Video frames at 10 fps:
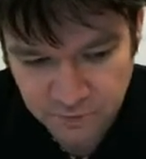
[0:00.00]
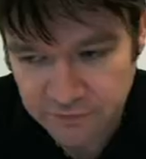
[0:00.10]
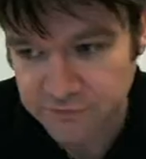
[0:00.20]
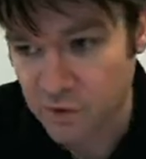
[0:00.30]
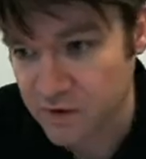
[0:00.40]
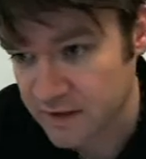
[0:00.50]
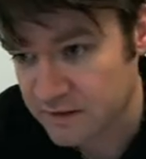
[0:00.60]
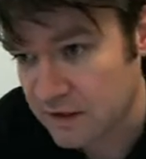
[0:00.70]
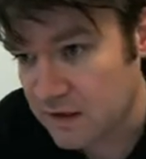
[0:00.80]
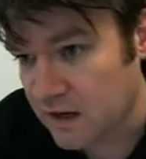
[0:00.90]
So again,
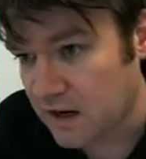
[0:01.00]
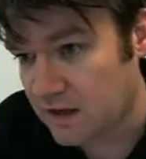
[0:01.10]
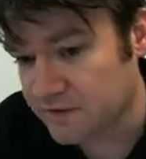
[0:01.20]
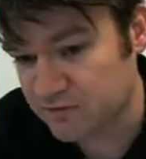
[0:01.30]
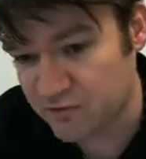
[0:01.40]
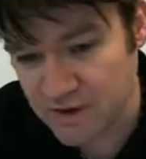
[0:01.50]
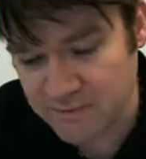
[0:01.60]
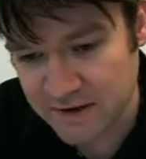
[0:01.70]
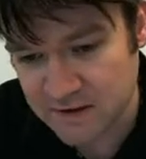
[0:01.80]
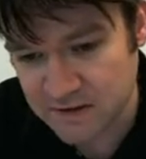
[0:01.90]
this really
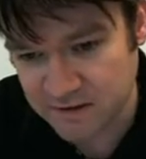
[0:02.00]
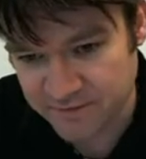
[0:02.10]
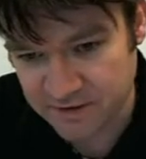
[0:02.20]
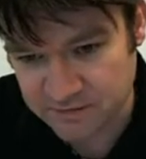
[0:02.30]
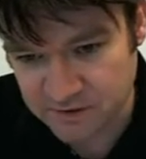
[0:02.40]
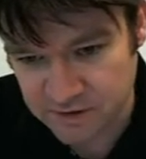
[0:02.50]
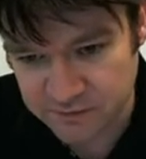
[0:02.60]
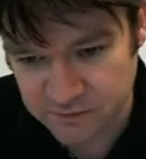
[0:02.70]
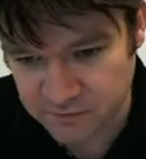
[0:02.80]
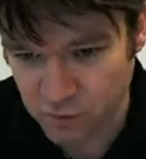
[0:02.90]
mainly affects the guys
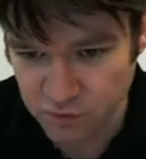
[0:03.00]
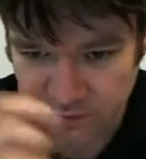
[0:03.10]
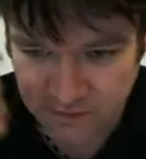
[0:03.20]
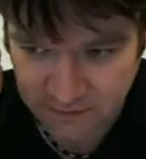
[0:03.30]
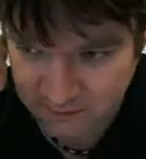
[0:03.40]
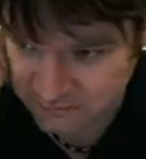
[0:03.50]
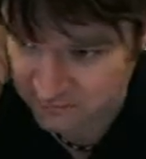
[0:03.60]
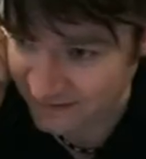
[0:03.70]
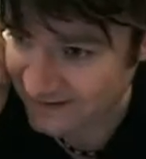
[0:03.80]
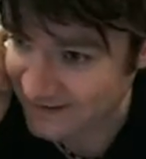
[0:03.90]
with the tournament guns,
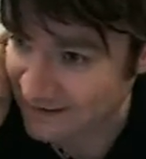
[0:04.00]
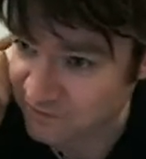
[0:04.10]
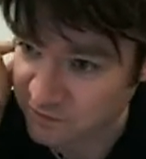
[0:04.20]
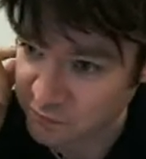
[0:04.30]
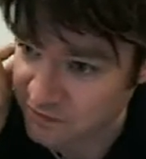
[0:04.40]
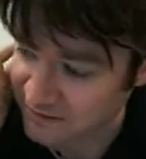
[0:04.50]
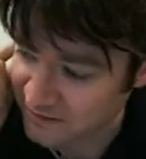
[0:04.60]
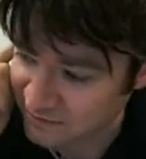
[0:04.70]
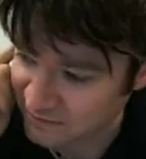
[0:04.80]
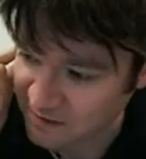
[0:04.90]
is that after putting it
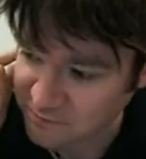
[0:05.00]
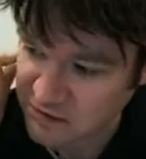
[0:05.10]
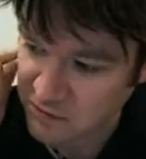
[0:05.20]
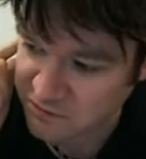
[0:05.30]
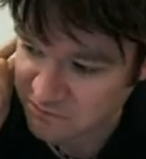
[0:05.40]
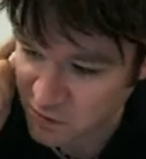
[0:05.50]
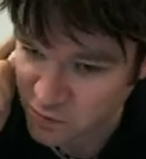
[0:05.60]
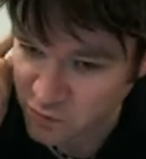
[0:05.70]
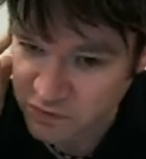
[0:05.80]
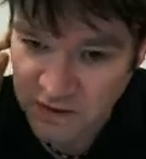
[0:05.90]
in semi-only
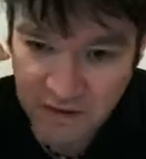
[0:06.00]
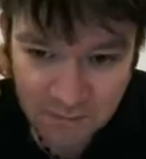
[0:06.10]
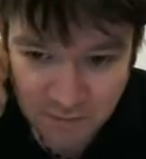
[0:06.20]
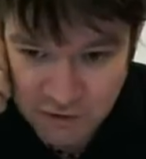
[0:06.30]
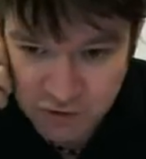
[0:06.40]
mode, make